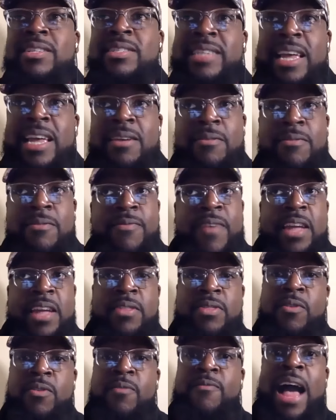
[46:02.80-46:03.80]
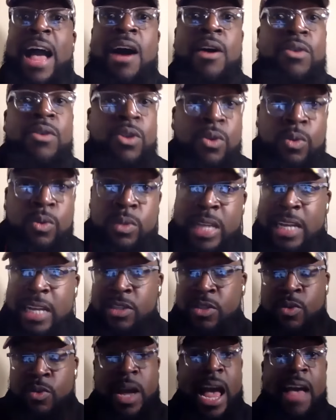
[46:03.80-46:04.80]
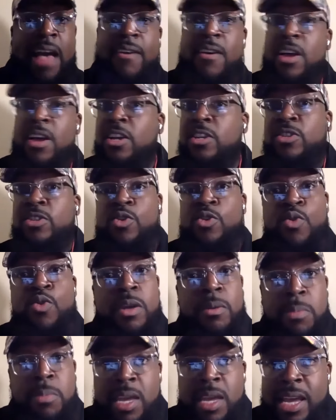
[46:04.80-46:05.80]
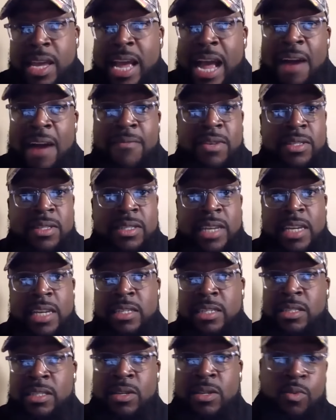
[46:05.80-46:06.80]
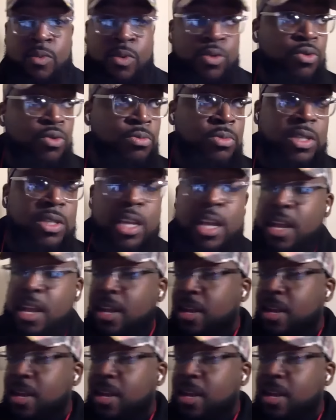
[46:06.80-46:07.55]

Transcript: the same faith or values that you have. So you can be in conversations and rooms